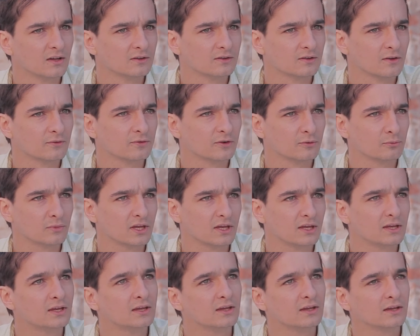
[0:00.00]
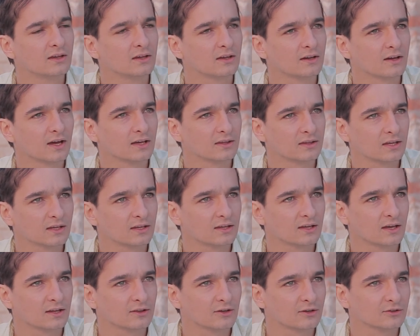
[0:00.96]
So for me, I
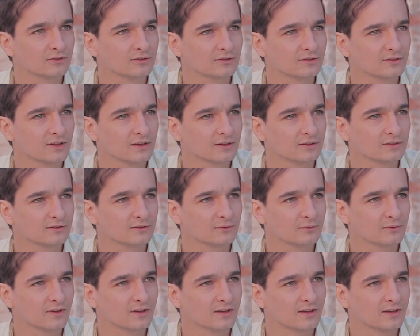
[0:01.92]
think, yeah, there's, there's